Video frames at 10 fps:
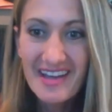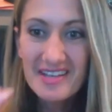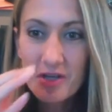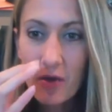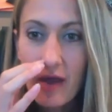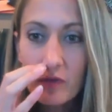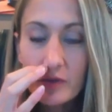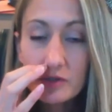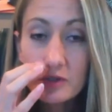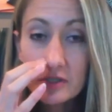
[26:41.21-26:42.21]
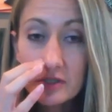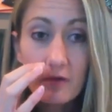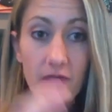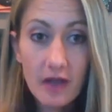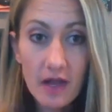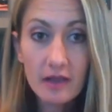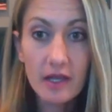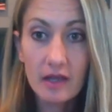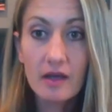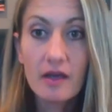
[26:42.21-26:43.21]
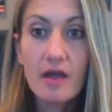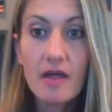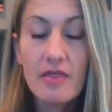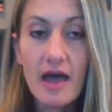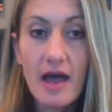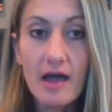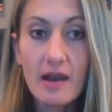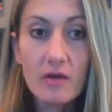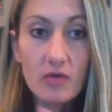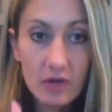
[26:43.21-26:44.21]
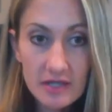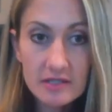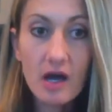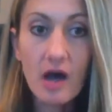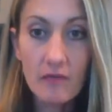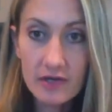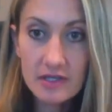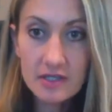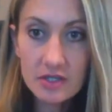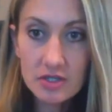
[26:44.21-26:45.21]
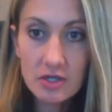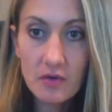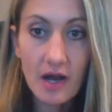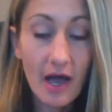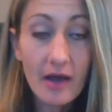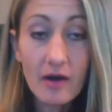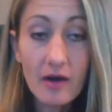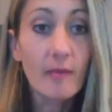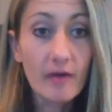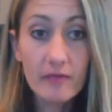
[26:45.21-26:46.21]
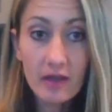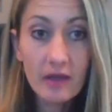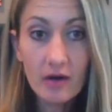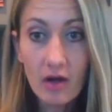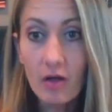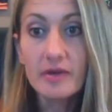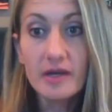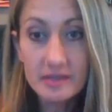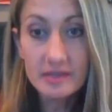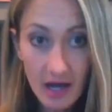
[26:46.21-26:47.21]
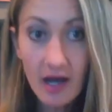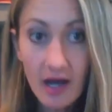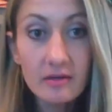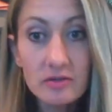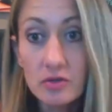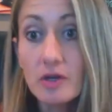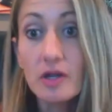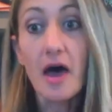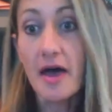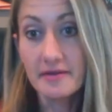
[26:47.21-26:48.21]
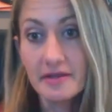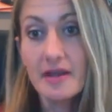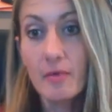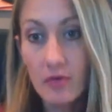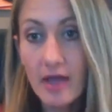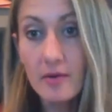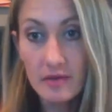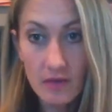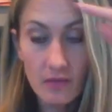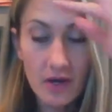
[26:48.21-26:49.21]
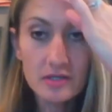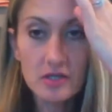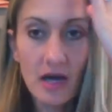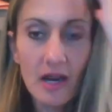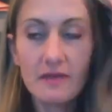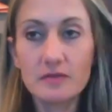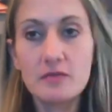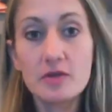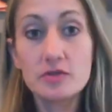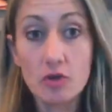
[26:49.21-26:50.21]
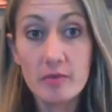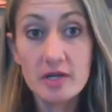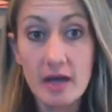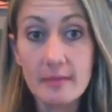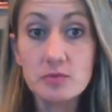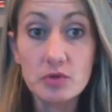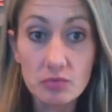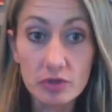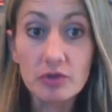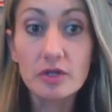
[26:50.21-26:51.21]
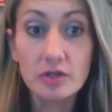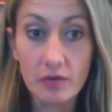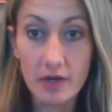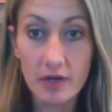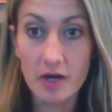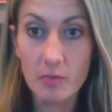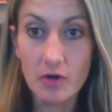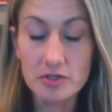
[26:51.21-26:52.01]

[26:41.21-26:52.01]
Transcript: So everyone's so scared of failing that it creates a confidence issue. And I don't care about failing at all, because I do it a lot and I'm okay with it, right? So you kind of have to fail so many times where you literally don't care anymore.